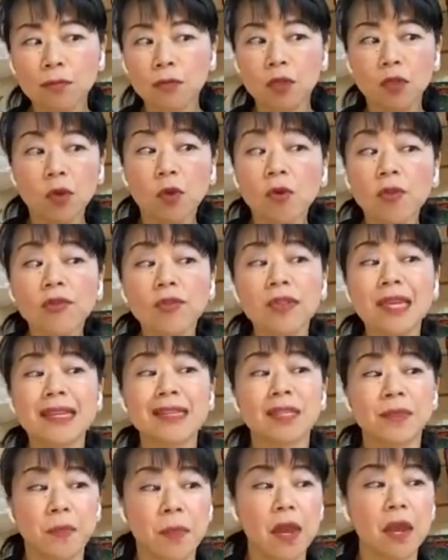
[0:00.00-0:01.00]
those
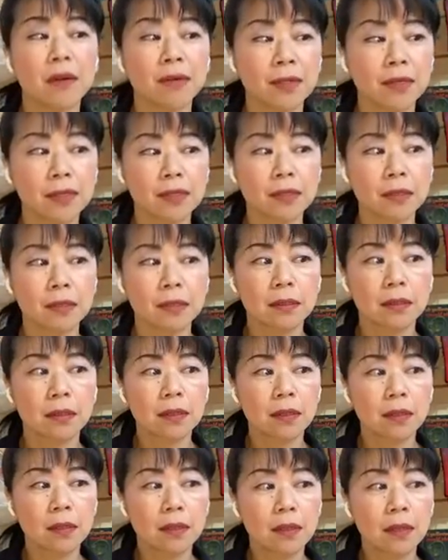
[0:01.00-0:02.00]
experiences
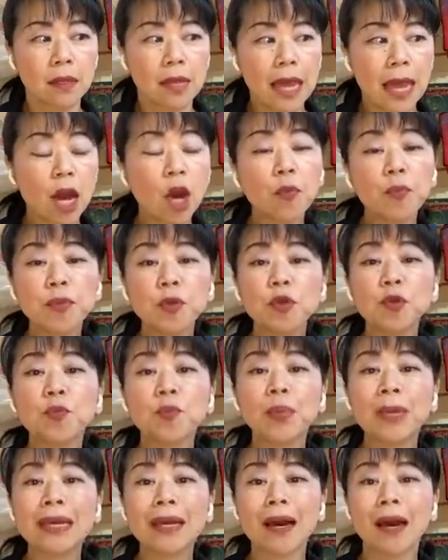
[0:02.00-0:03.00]
help you
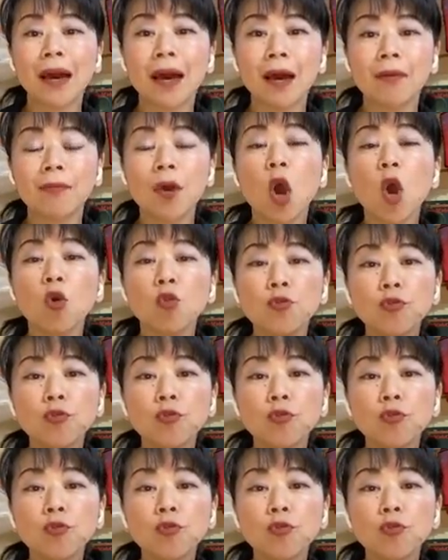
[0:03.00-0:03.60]
become